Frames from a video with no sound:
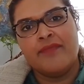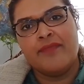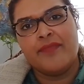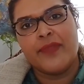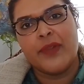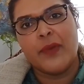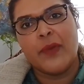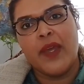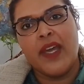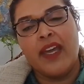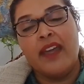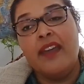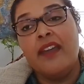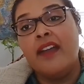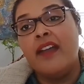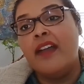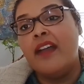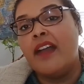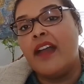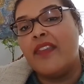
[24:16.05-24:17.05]
Okay?
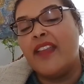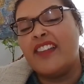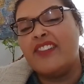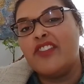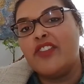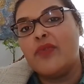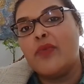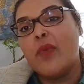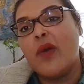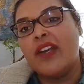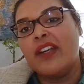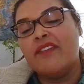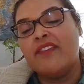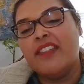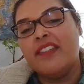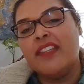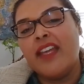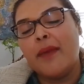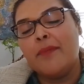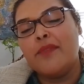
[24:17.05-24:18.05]
And that's just one of the
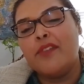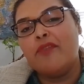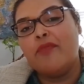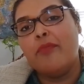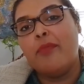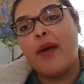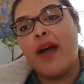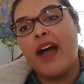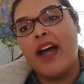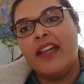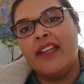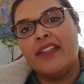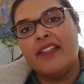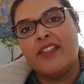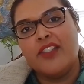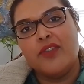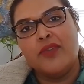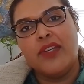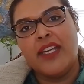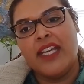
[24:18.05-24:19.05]
types of
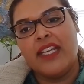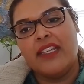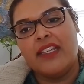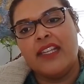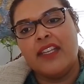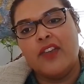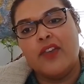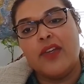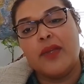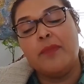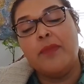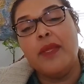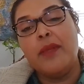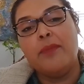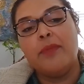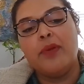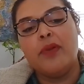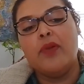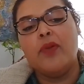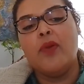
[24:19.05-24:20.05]
buyers you get there. You get
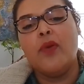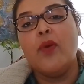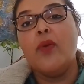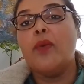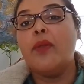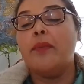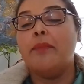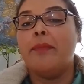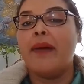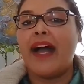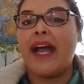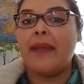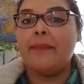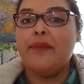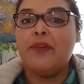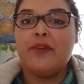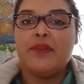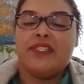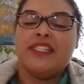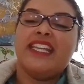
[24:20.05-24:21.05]
people who will buy
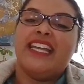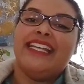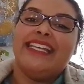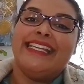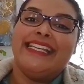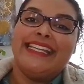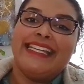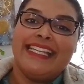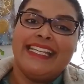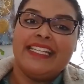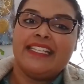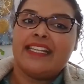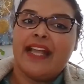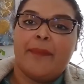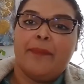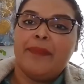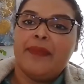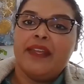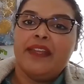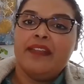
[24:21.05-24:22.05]
because they need
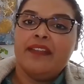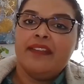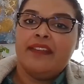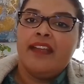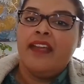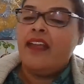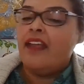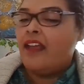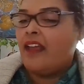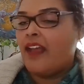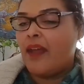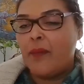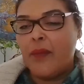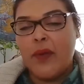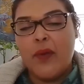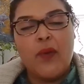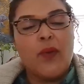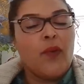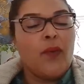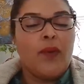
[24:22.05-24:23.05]
something, and we
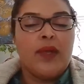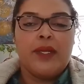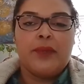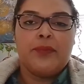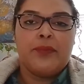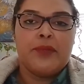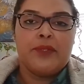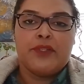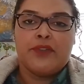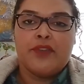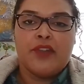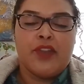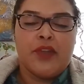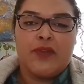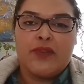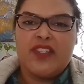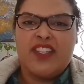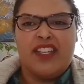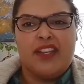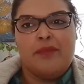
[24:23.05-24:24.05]
all want to push for
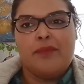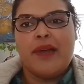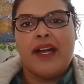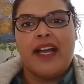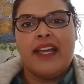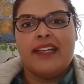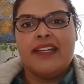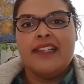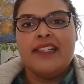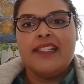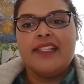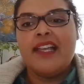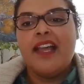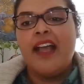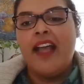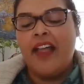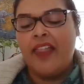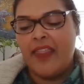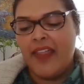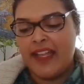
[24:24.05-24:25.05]
those need buyers.
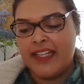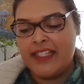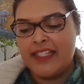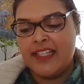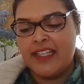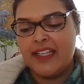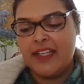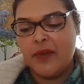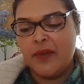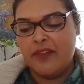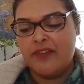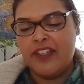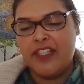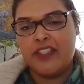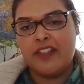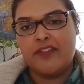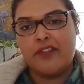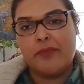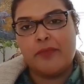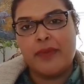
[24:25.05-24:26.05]
That's the equivalent
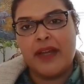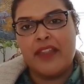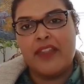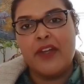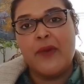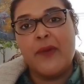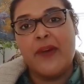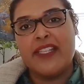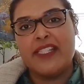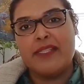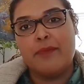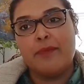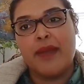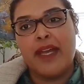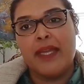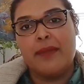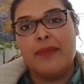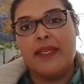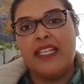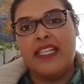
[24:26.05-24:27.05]
of a mother who has a
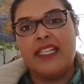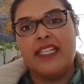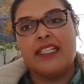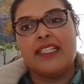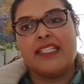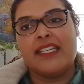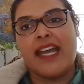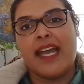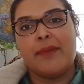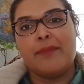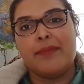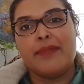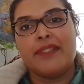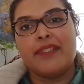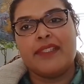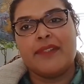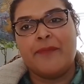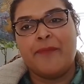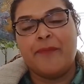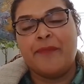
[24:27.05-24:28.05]
baby and needs
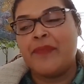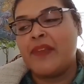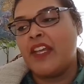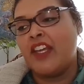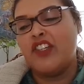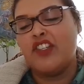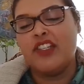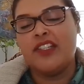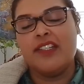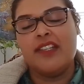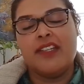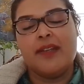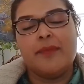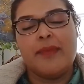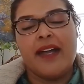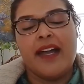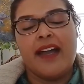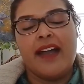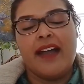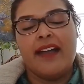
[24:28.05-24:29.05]
diapers. She's going to
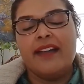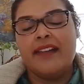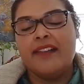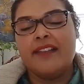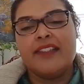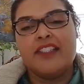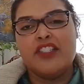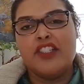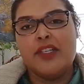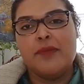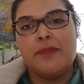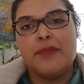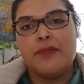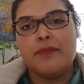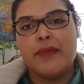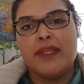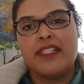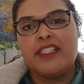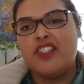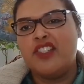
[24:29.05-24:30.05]
buy the cheapest,
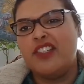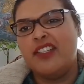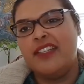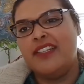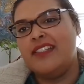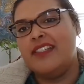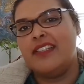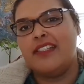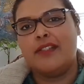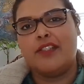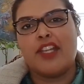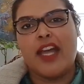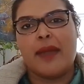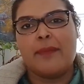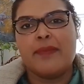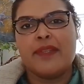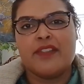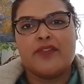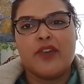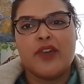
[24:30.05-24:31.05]
best, easiest
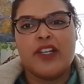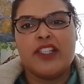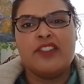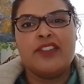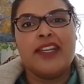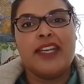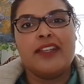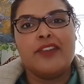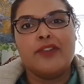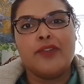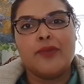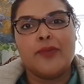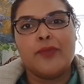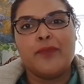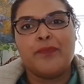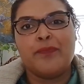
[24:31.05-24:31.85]
diapers for her to get to.